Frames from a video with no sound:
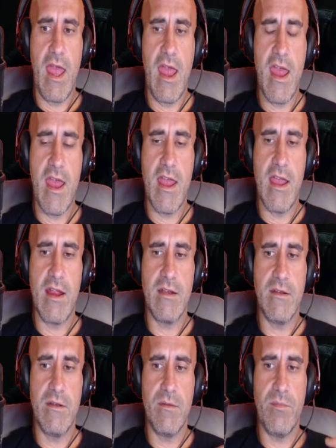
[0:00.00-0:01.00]

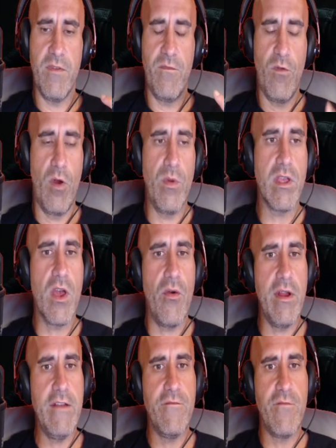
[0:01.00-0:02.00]
And before we
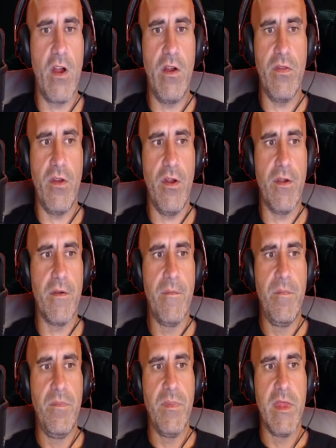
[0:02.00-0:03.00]
go any further,
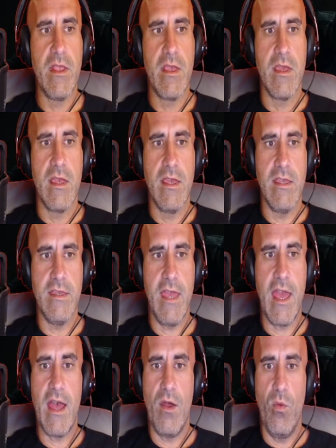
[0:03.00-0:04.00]

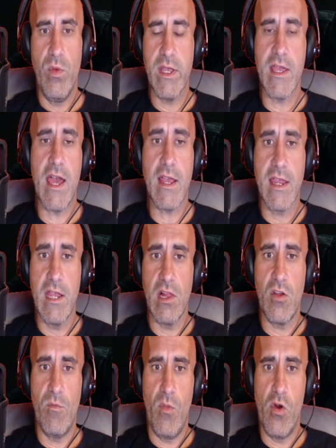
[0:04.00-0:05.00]
yeah, we got
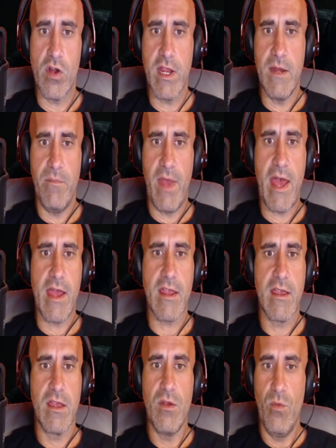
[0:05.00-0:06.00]
Killer Morgan
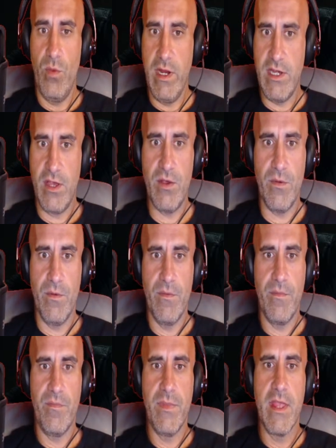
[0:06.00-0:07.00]
back. We do.
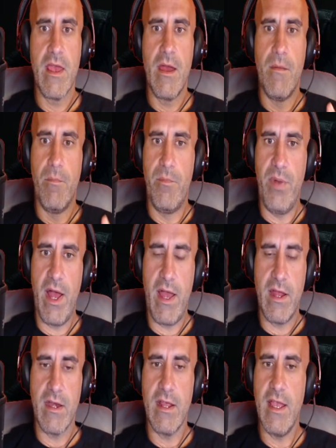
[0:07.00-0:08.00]

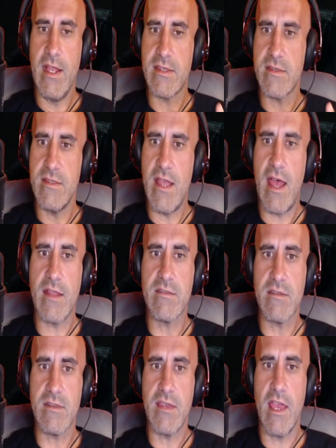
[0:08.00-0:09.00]
But it's
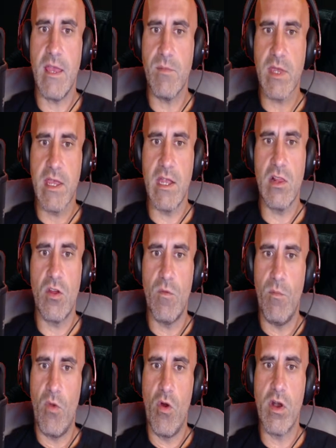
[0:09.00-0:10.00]
not the same
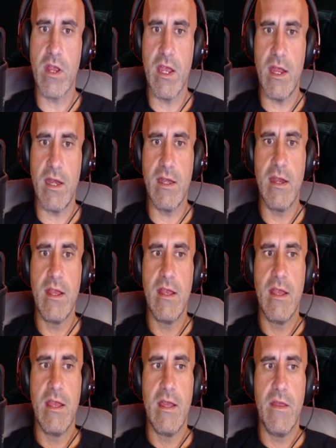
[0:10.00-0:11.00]
Killer Morgan
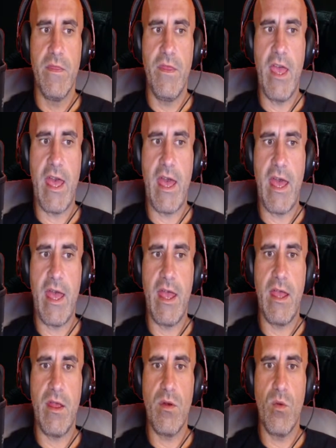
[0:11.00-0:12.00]

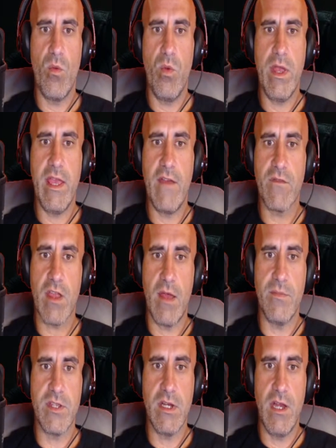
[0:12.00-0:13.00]
that we have
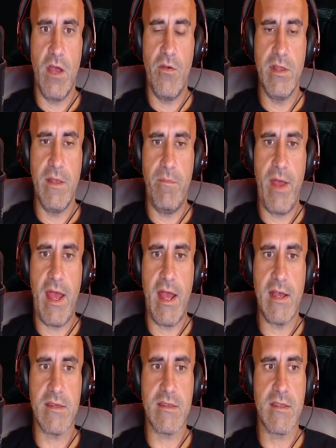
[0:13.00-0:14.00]
come to know in the
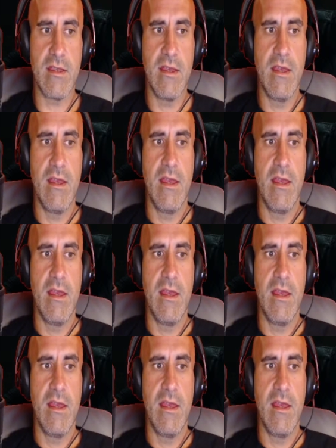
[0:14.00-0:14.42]
past.